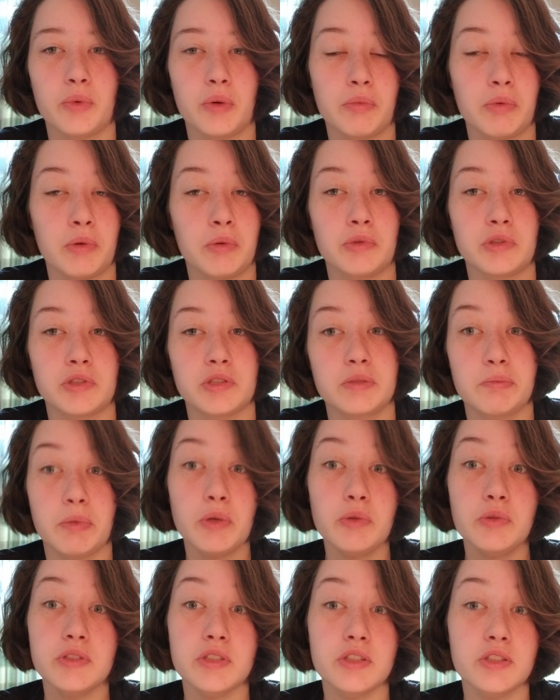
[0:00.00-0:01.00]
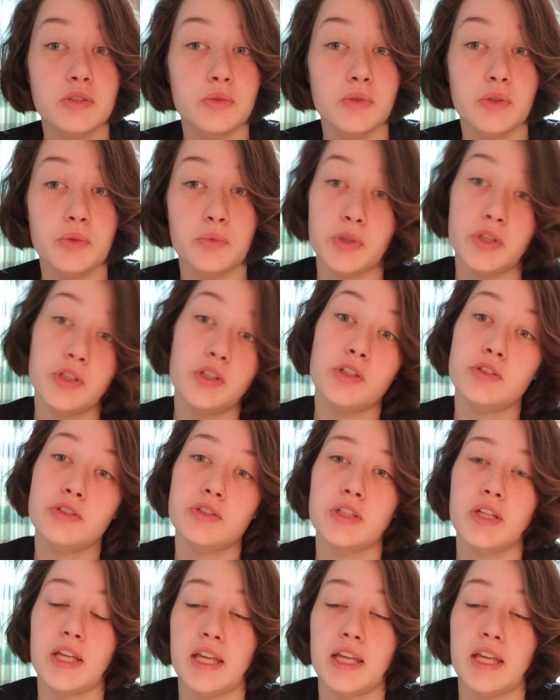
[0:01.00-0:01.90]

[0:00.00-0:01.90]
what we were supposed to do in the world.